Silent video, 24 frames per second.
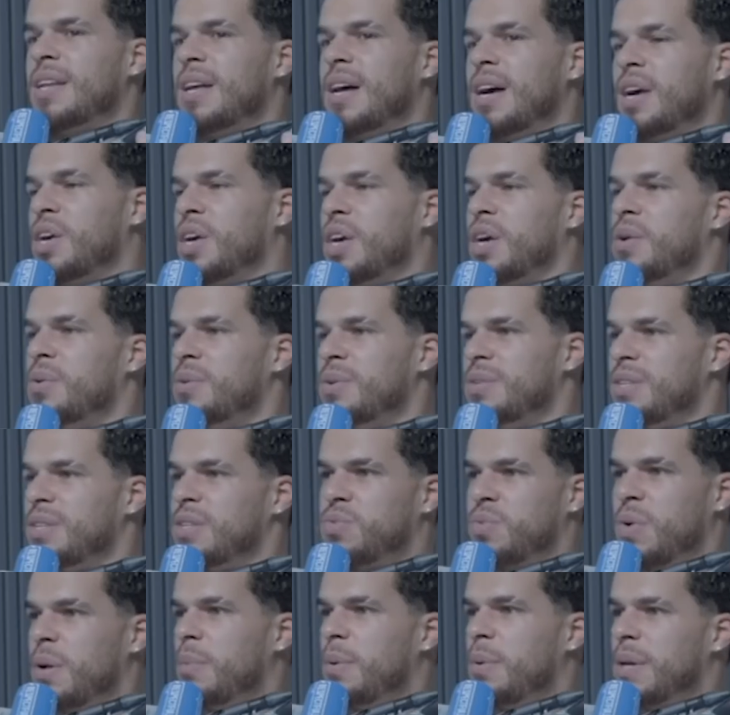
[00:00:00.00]
a girl was just
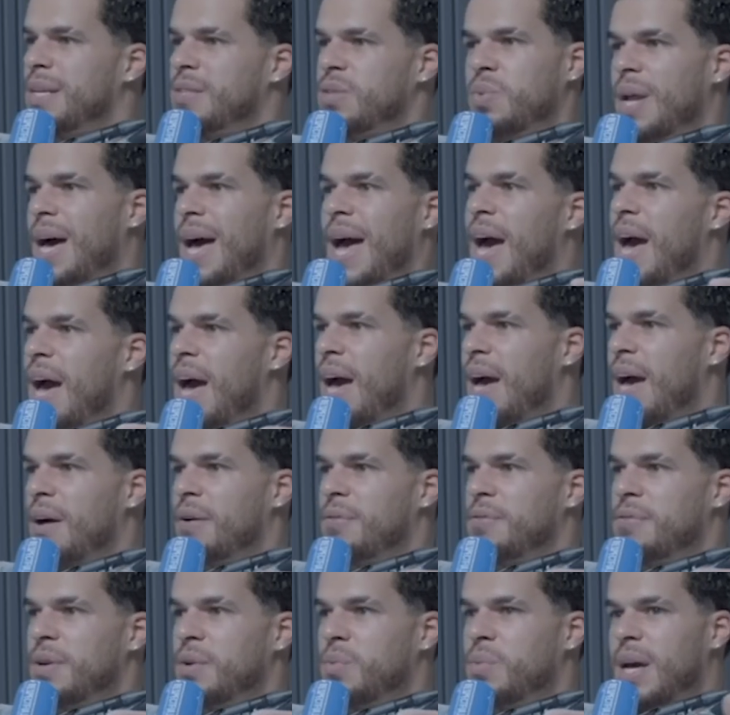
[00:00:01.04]
with me because of what I
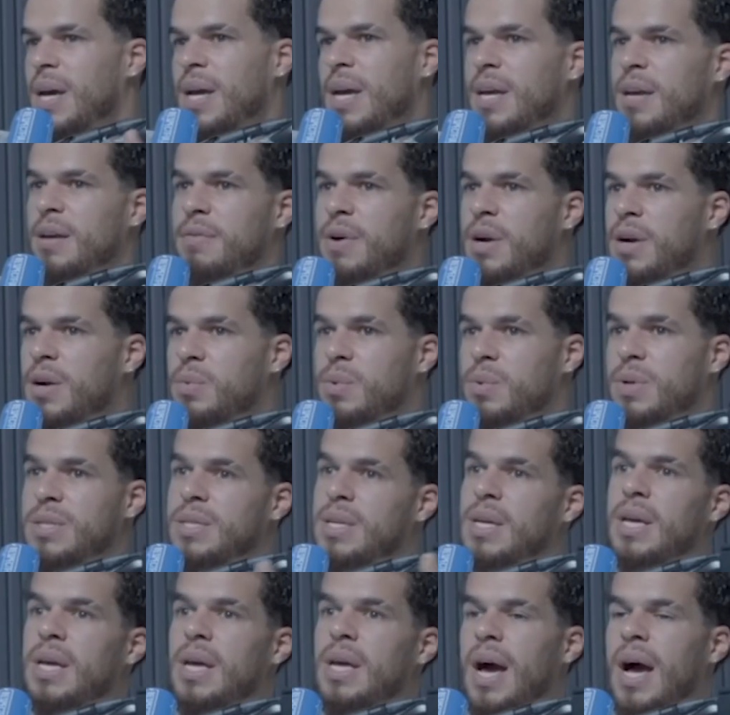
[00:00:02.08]
have and what I could give her, which,
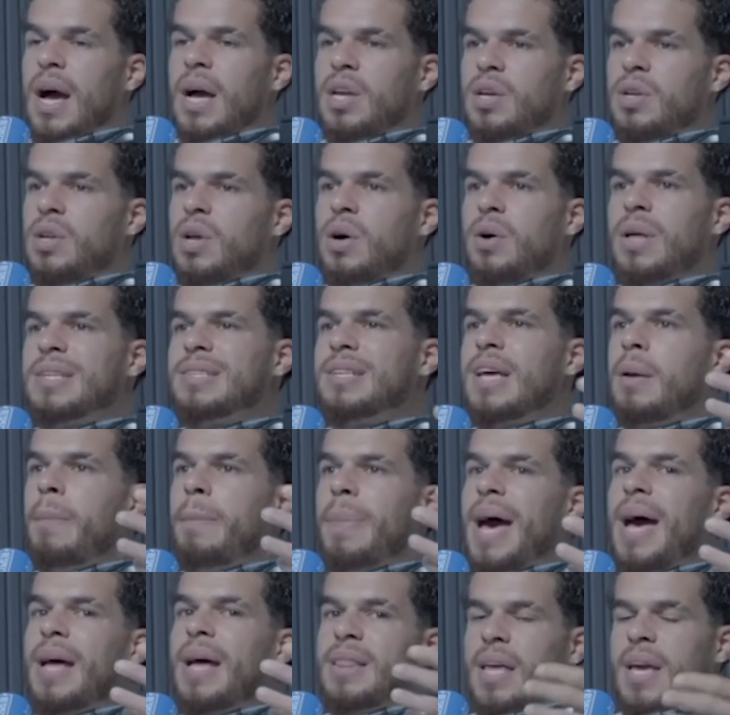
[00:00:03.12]
you know, that's not a
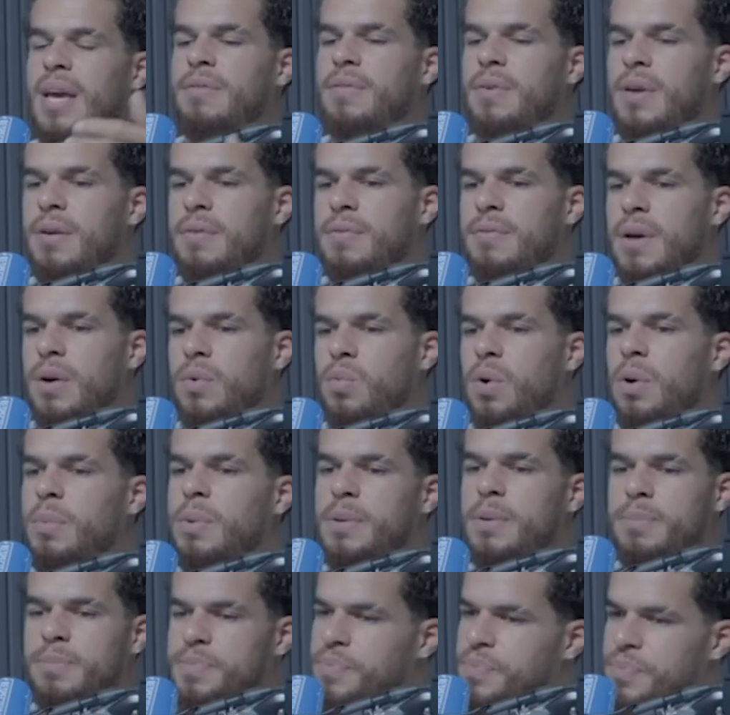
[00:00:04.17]
bad thing. If a
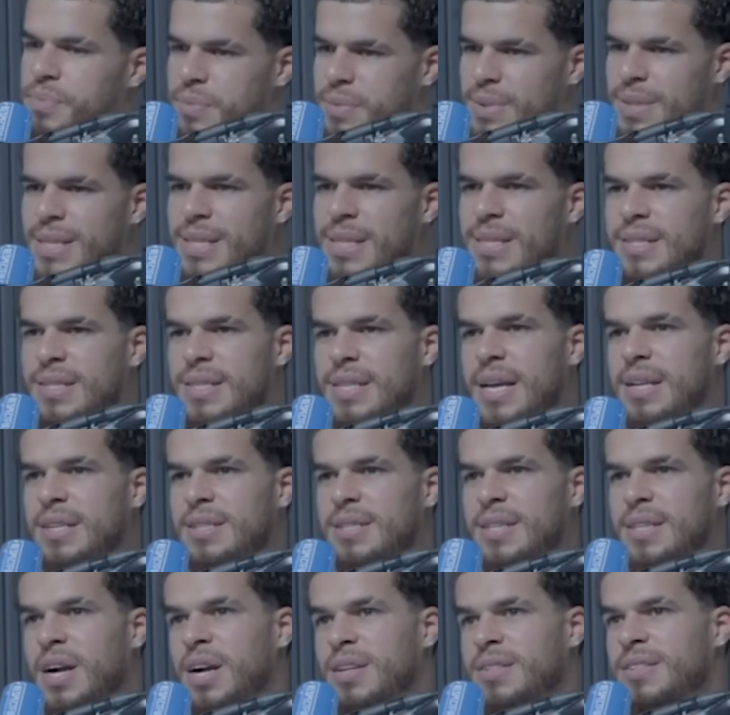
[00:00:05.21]
woman says
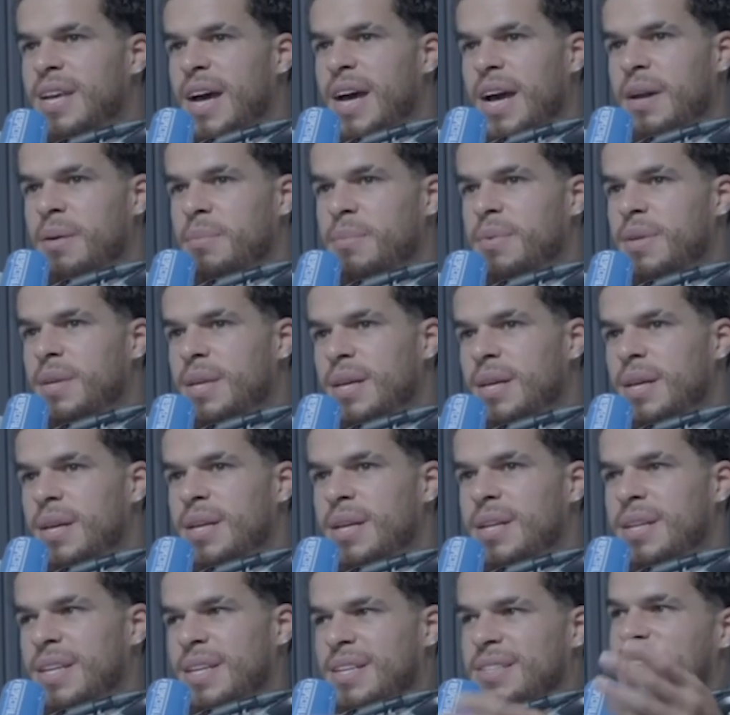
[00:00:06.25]
that her type
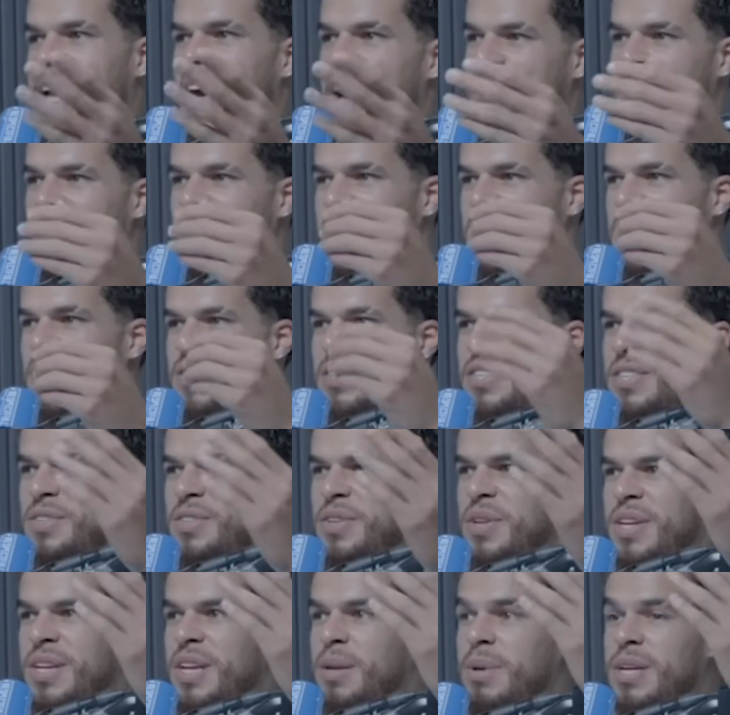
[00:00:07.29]
needs to have money or she's
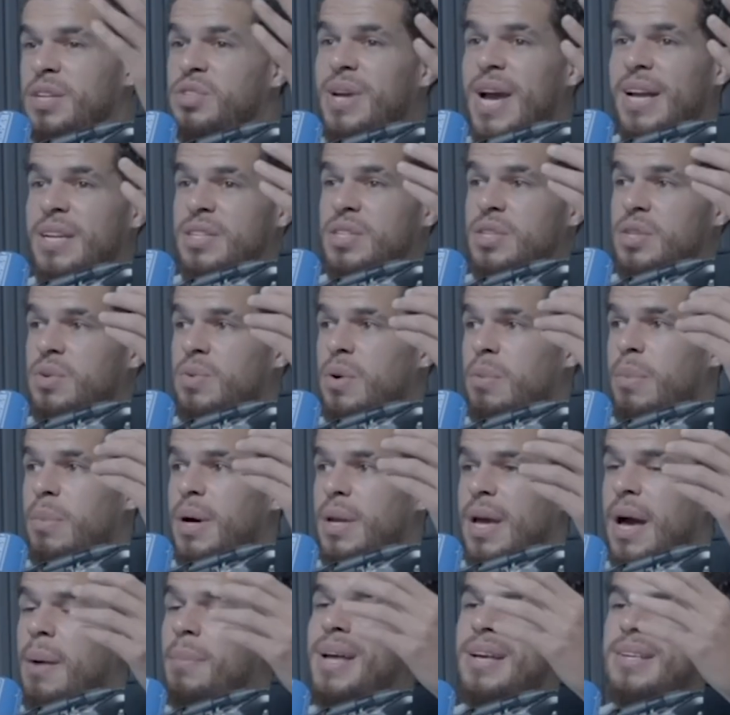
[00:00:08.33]
only going to be attracted to do with
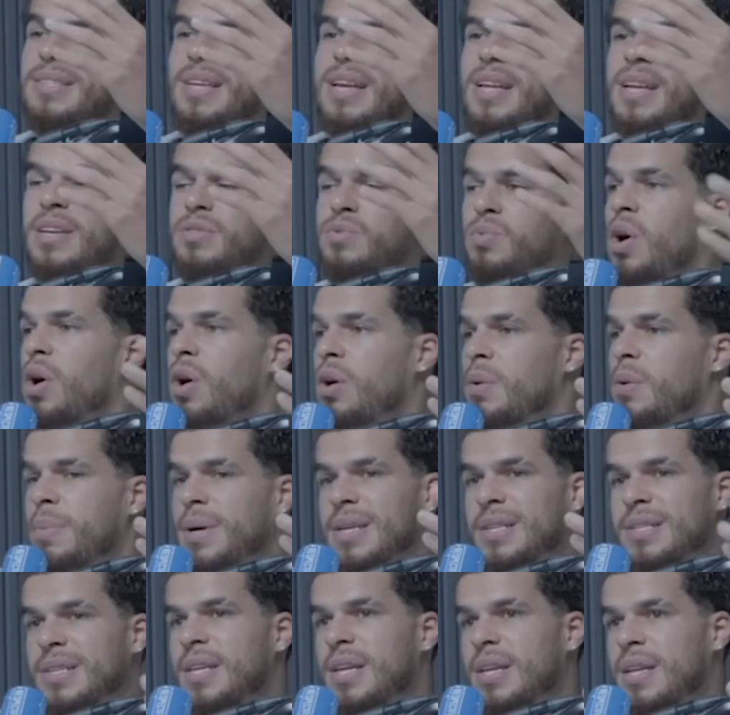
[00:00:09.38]
money, I'm not saying that's wrong,
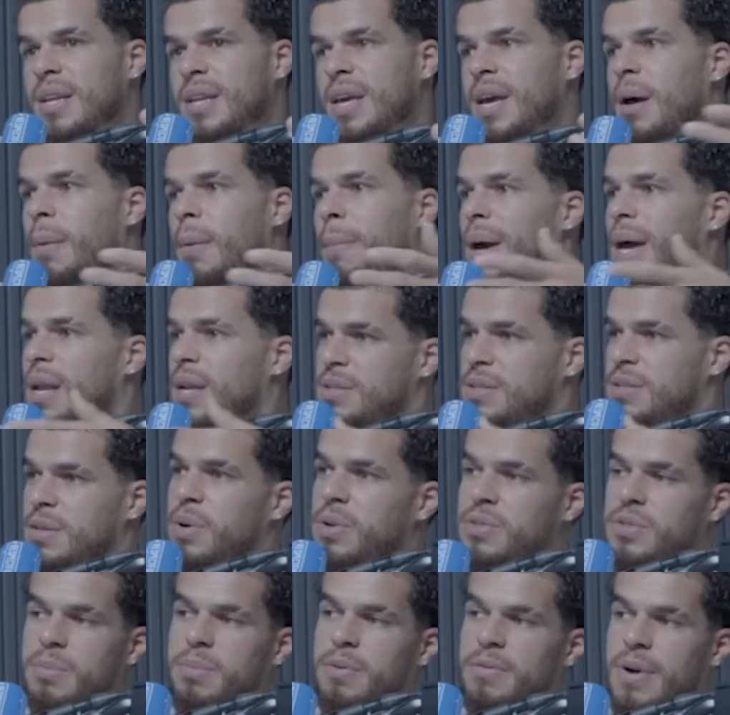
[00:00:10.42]
because at the end of the day, a man is
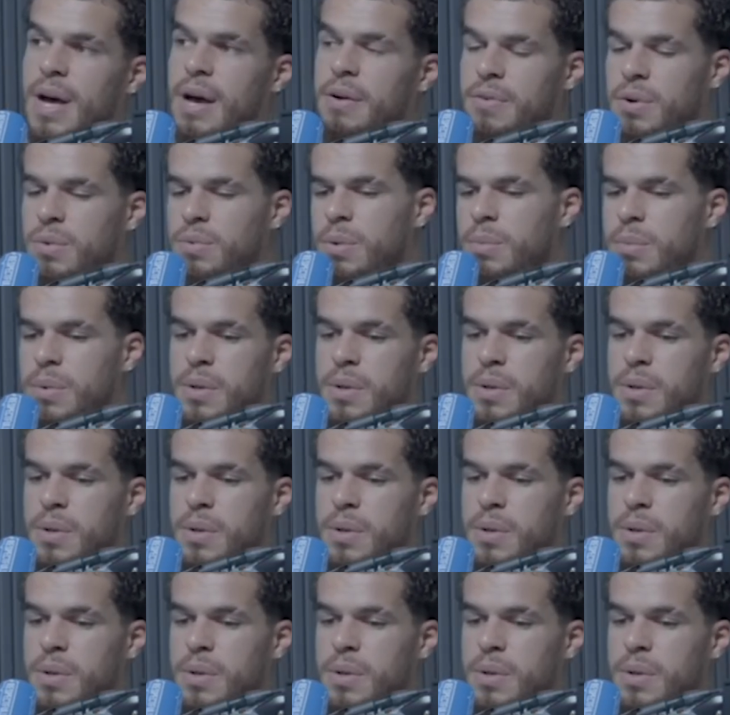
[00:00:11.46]
supposed to provide for a woman.